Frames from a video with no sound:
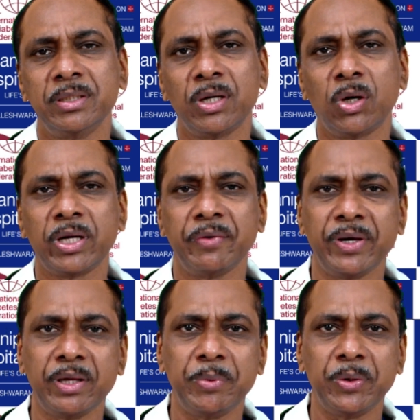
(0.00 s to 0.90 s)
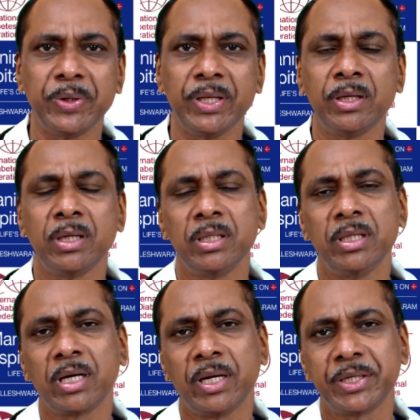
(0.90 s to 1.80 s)
they are not aware between
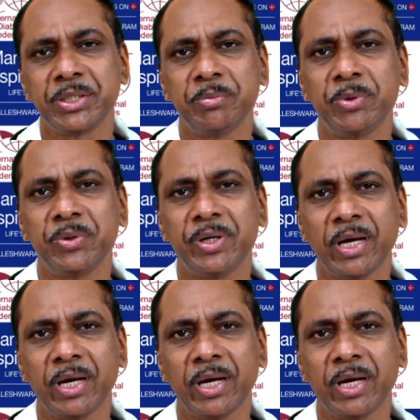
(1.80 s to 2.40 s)
the connection between